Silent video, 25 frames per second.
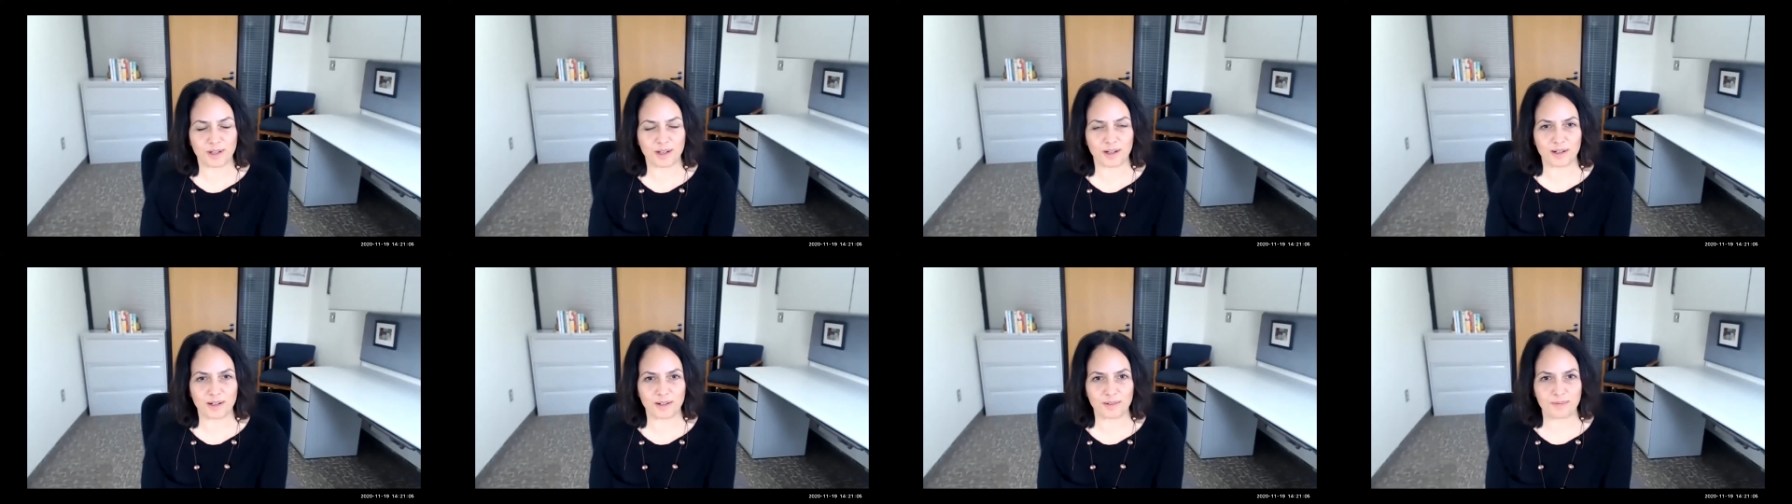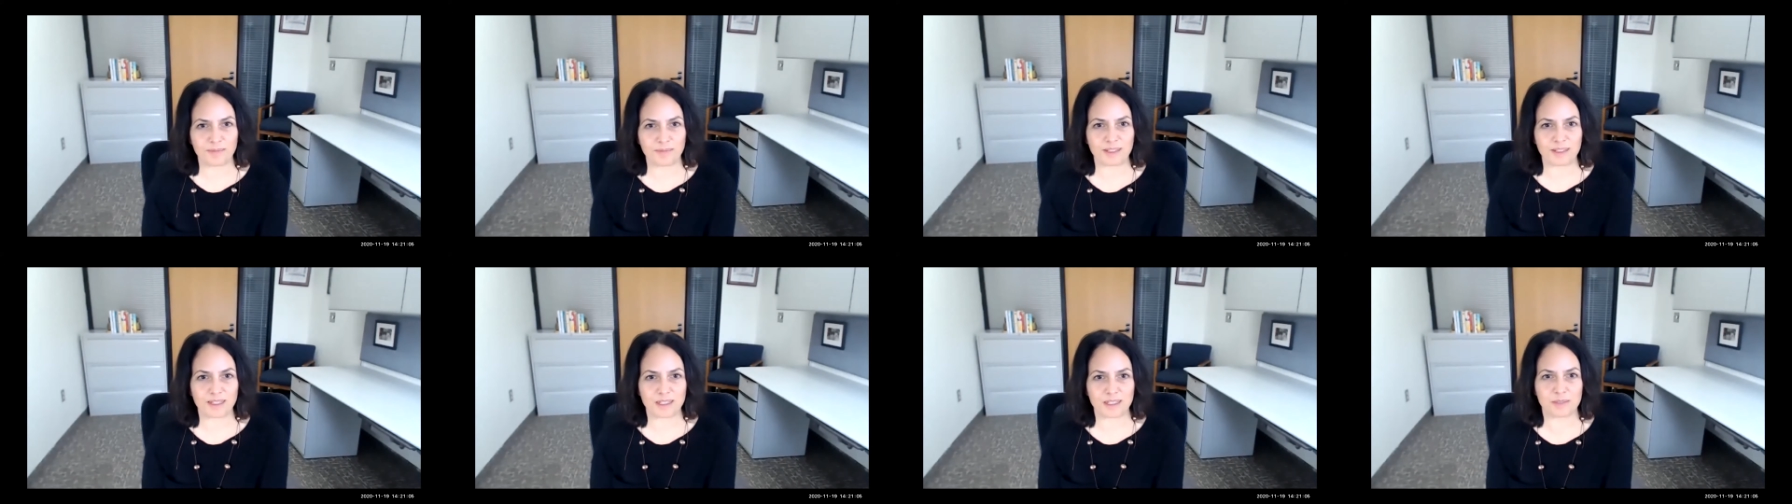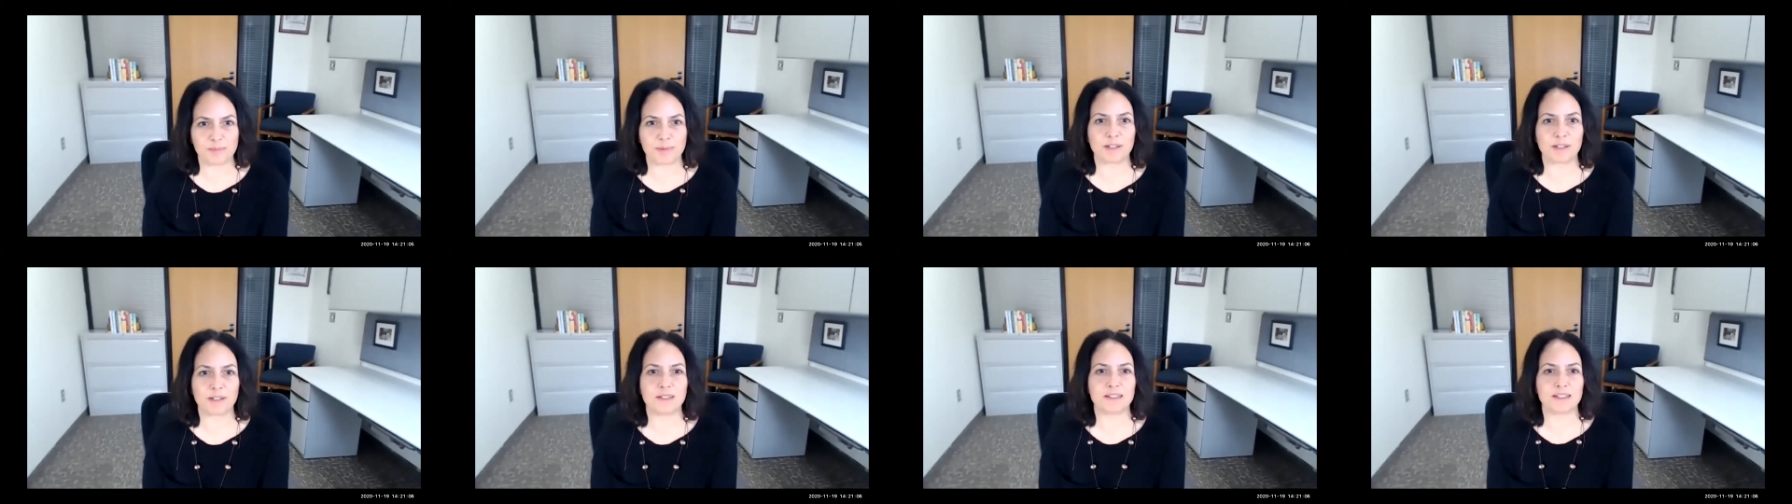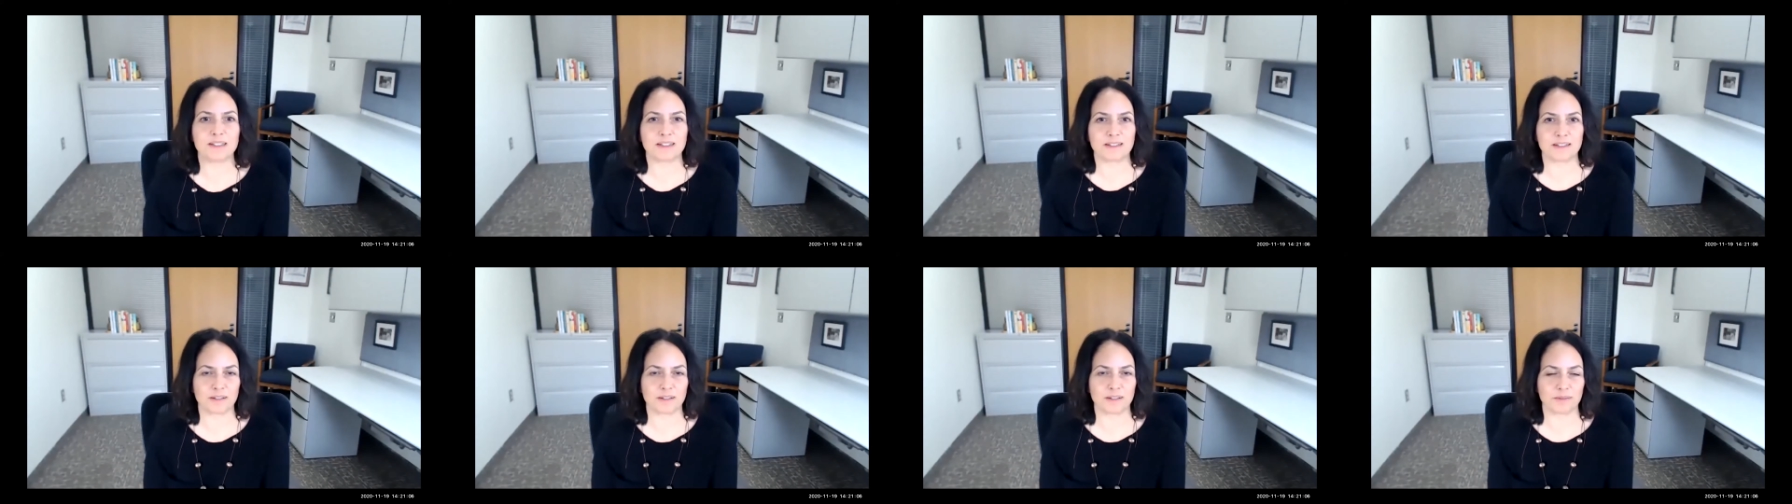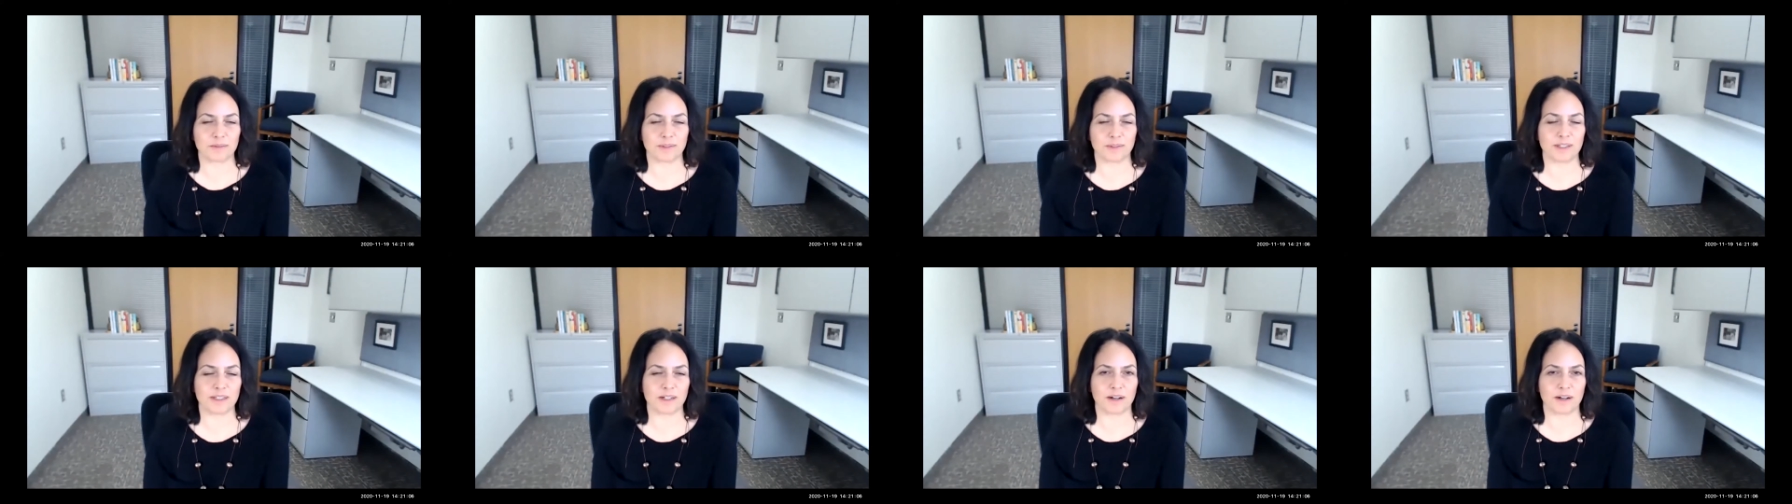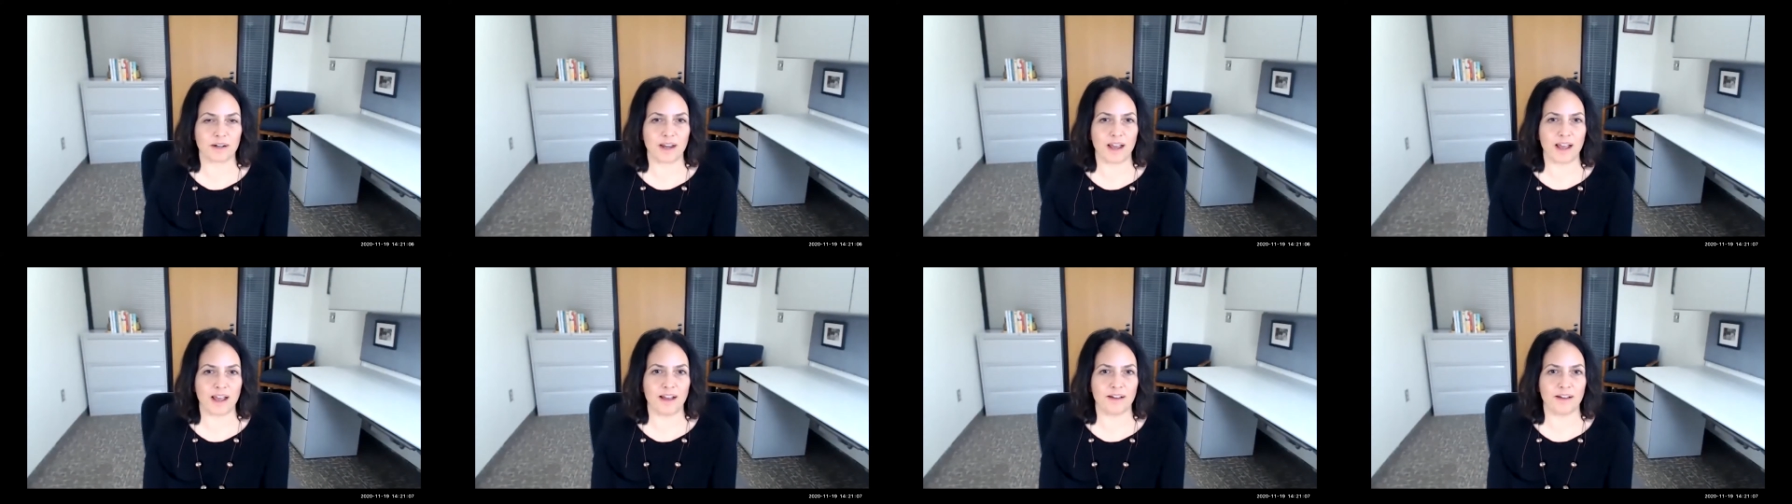the experiences that we
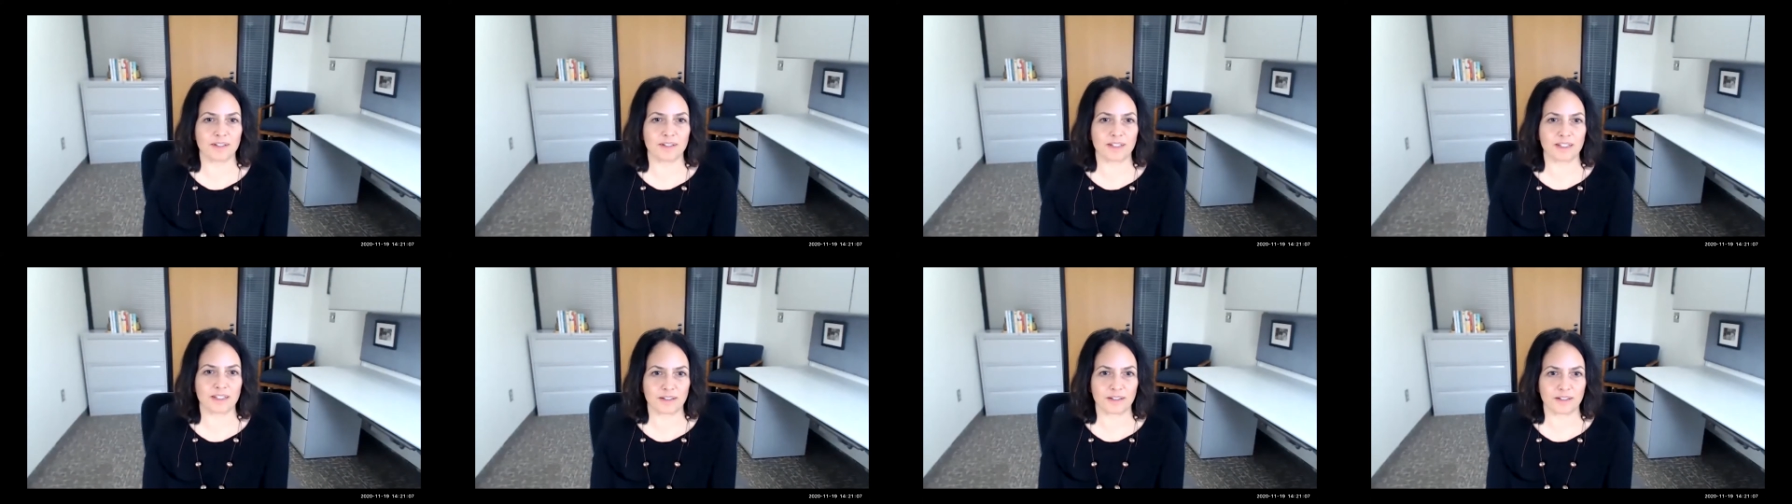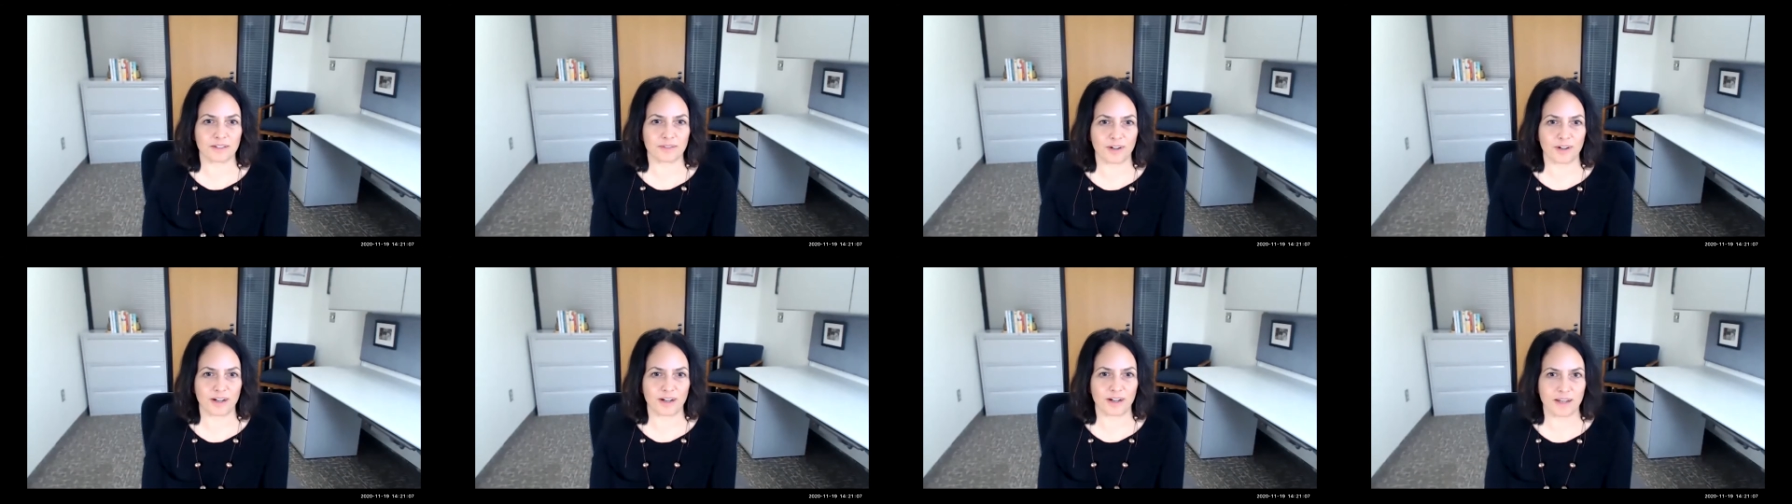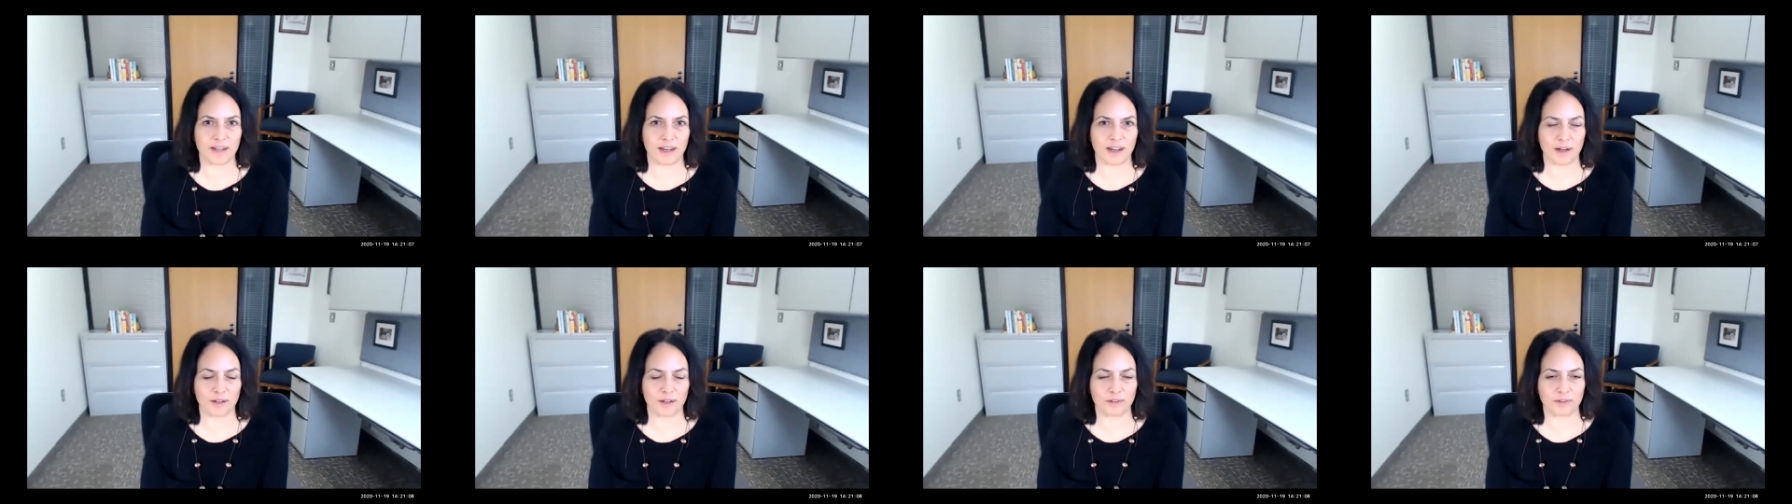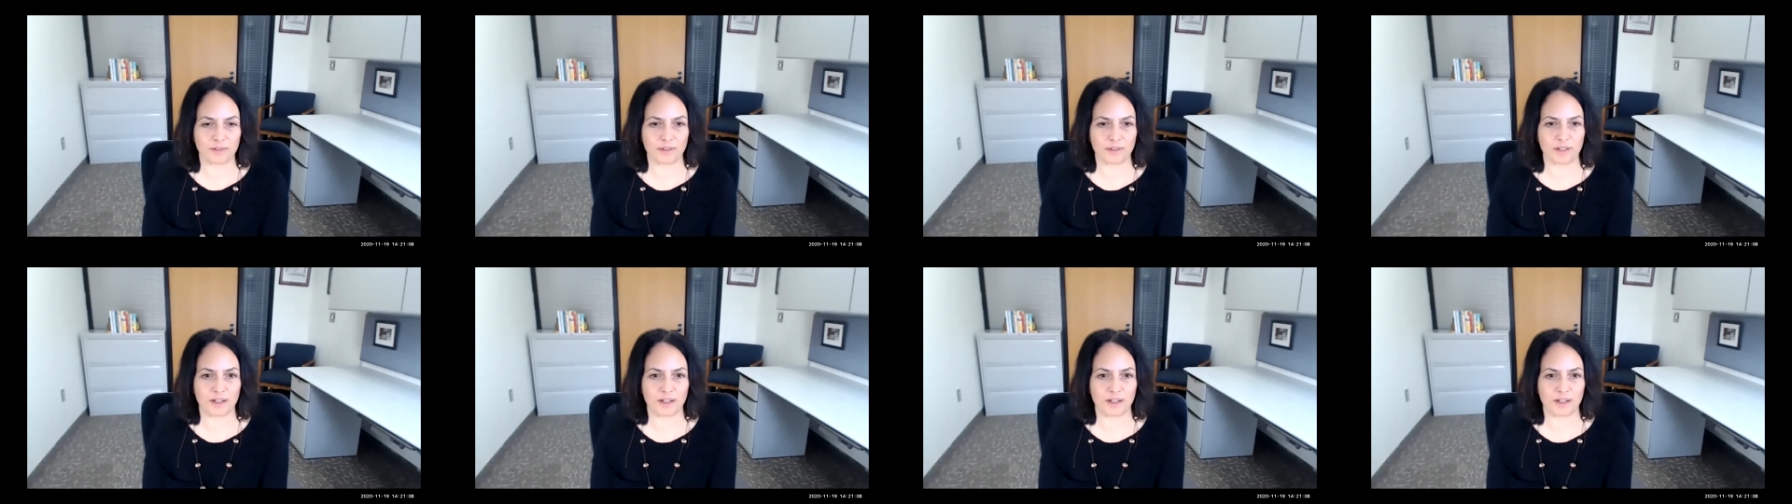are having right now